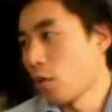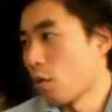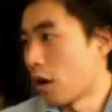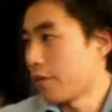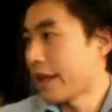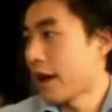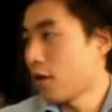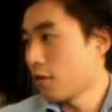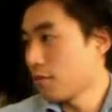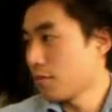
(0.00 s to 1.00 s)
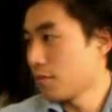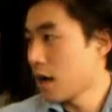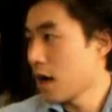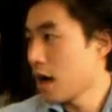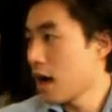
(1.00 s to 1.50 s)
Well, now,
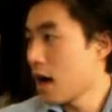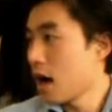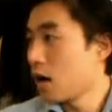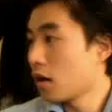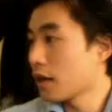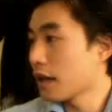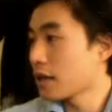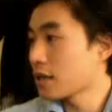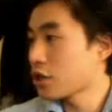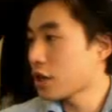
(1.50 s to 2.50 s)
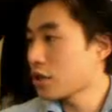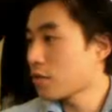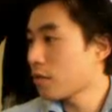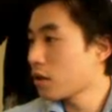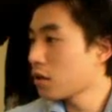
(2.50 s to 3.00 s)
ladies and
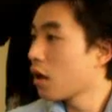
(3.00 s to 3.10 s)
gentlemen,